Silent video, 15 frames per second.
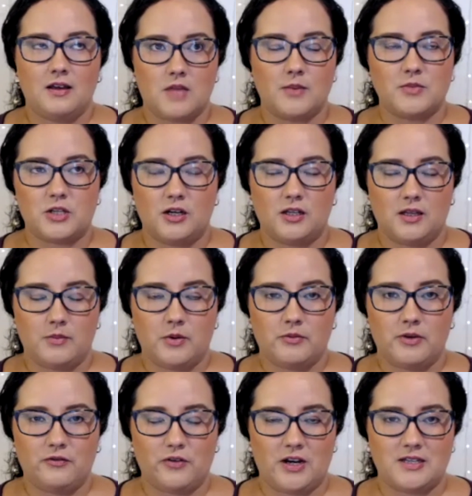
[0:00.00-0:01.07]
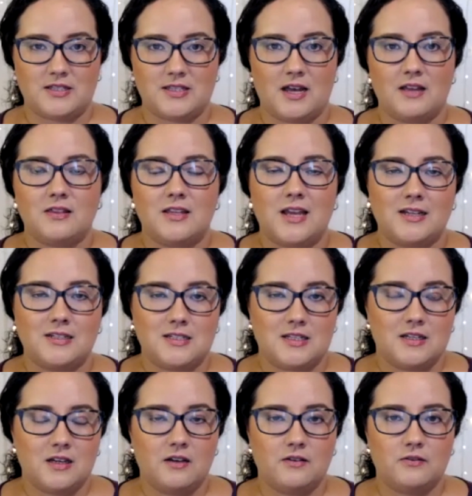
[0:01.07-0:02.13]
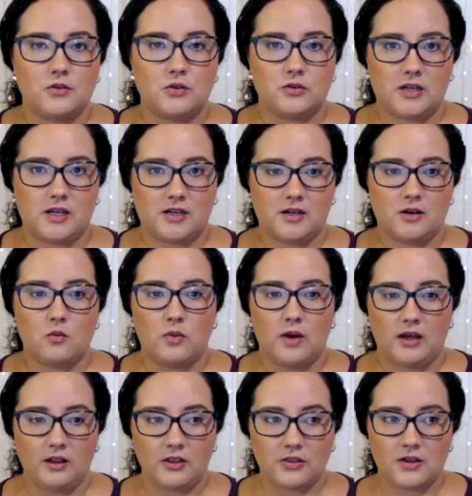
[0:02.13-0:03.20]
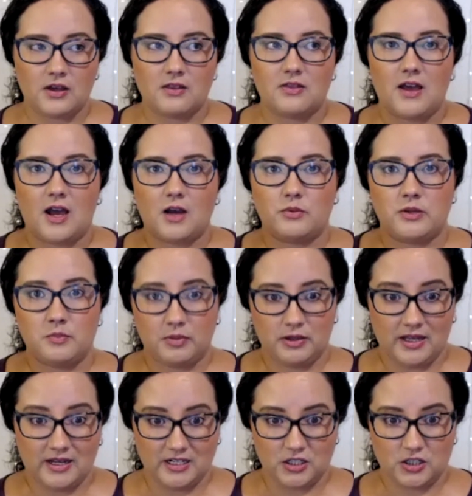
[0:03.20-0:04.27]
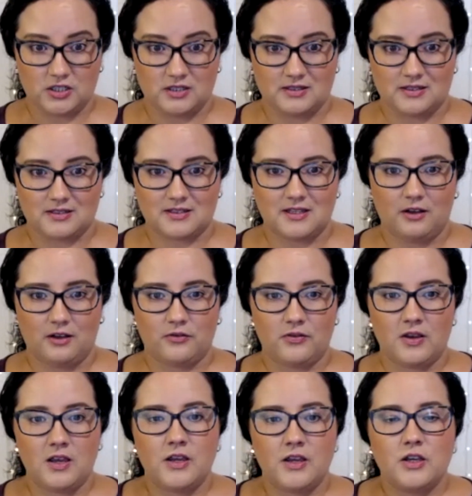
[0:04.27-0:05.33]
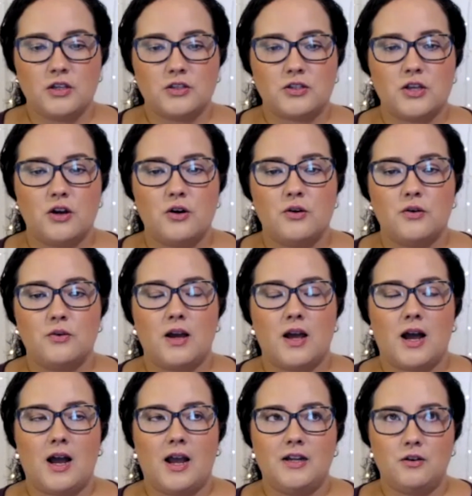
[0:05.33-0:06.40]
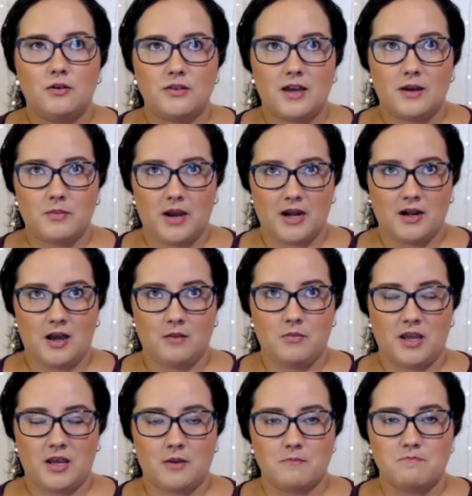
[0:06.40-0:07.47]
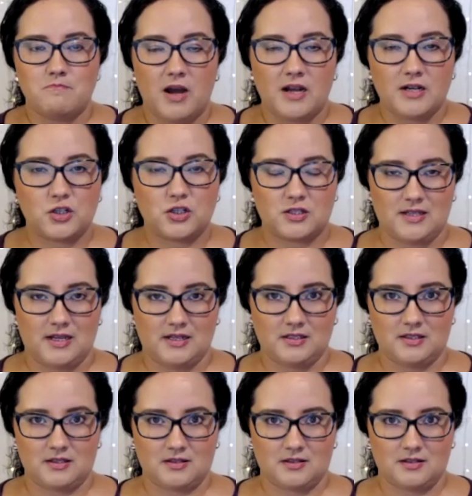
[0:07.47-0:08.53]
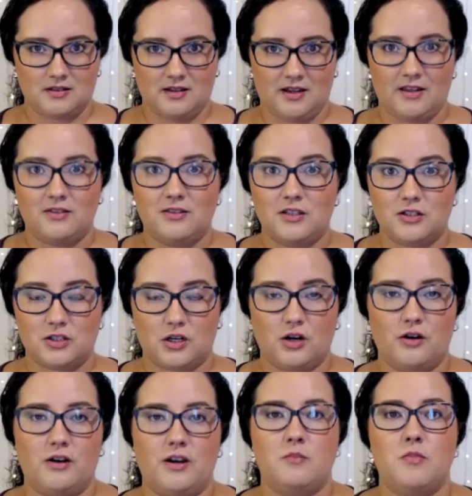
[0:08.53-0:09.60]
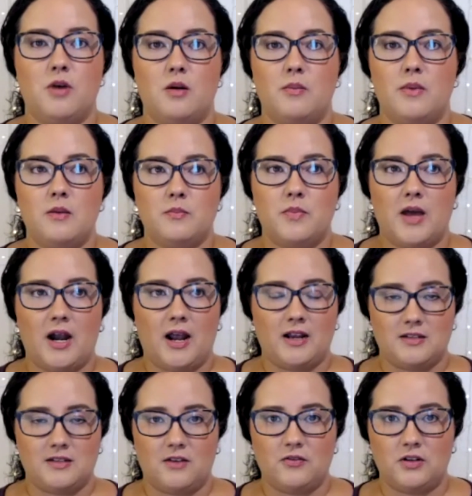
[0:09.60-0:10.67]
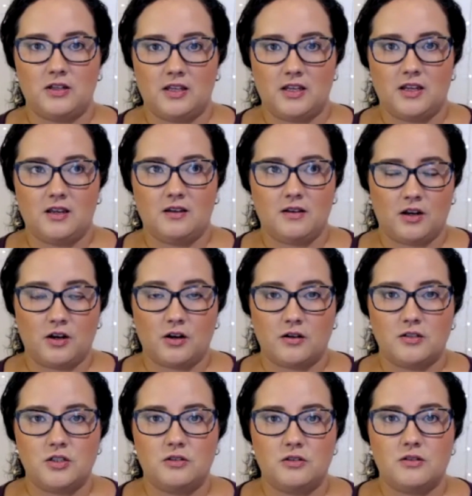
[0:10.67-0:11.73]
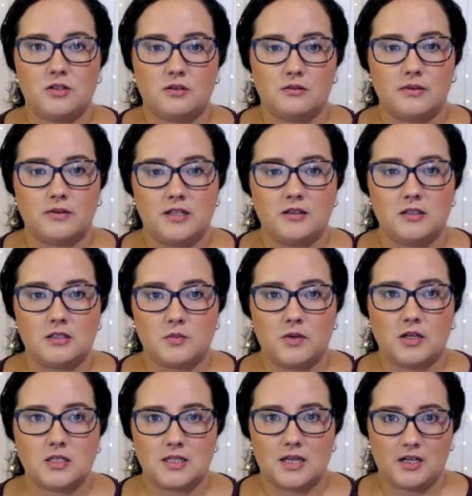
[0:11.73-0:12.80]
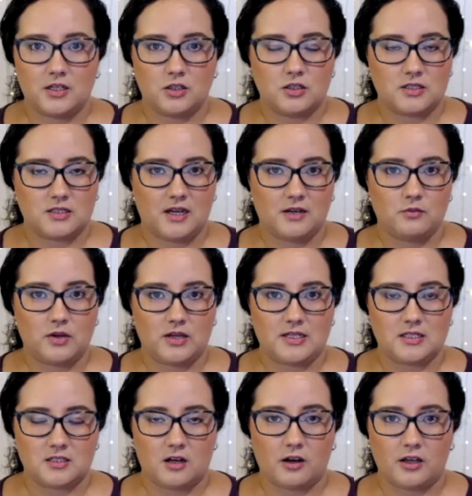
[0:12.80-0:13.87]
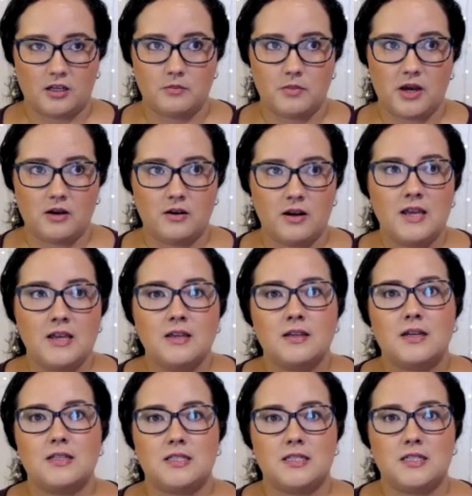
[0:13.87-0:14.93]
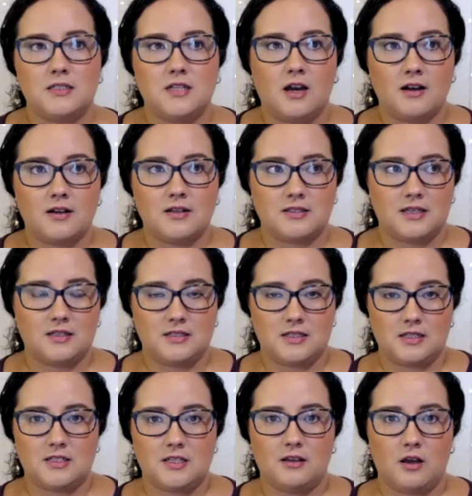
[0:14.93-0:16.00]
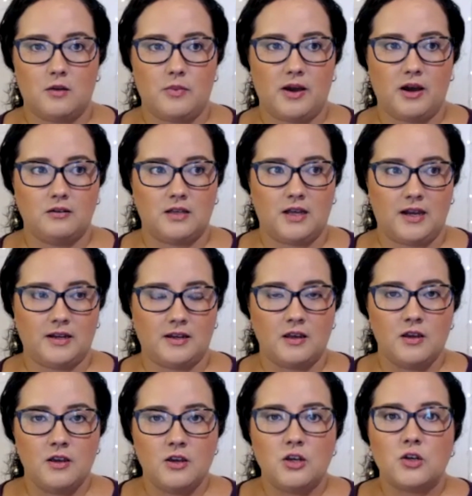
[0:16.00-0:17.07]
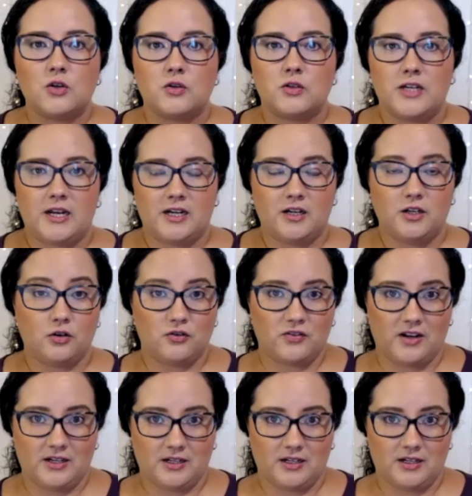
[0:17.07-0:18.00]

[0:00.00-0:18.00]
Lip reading: I'm sorry, let me rephrase that. The idea of creating wealth that replenishes itself. So I know that might not make much sense in this current moment, but I definitely encourage you to read this book to understand what he's talking about, because he talks in detail about like creating your